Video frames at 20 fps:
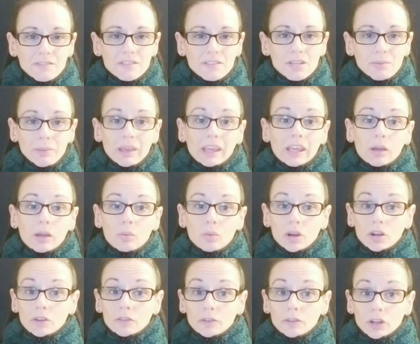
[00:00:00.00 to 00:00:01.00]
to make it
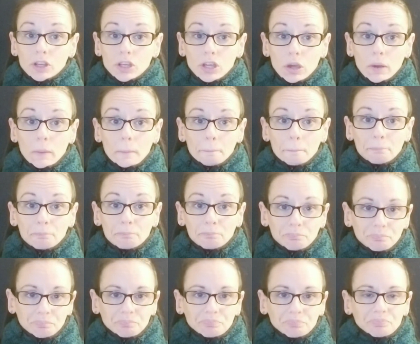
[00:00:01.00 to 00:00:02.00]
work for you.
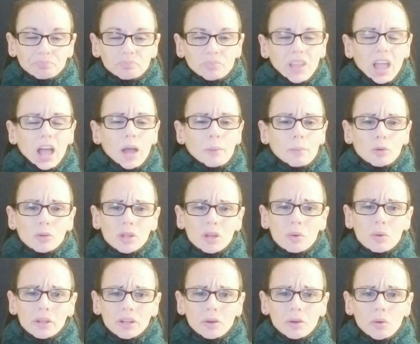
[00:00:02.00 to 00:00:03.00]
I'm only
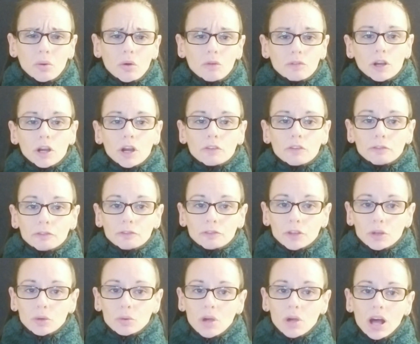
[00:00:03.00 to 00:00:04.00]
going to go over a
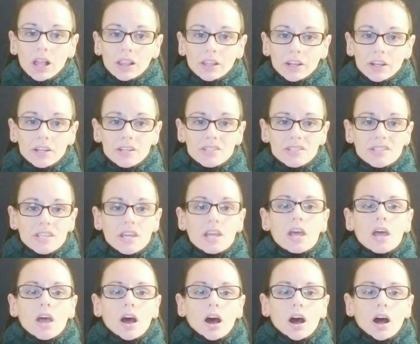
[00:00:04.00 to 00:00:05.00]
few colors,
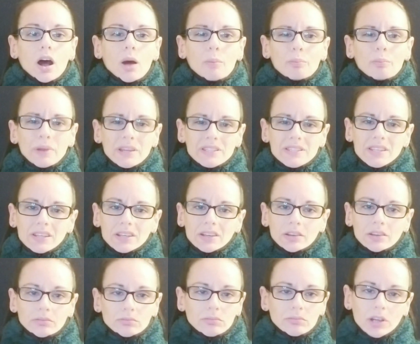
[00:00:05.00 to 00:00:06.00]
basic
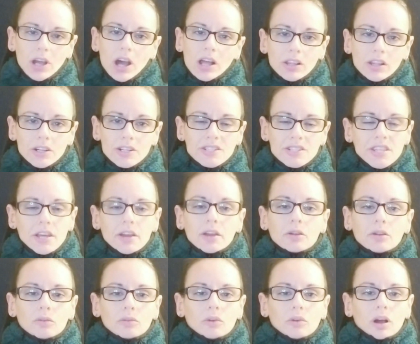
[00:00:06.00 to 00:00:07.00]
colors
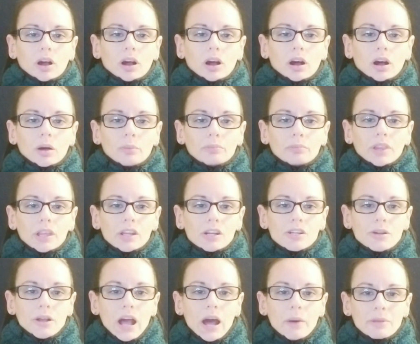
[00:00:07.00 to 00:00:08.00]
that
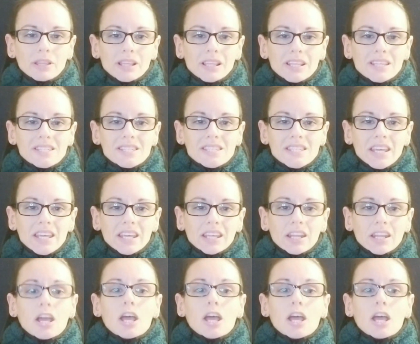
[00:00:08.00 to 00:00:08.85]
are commonly seen,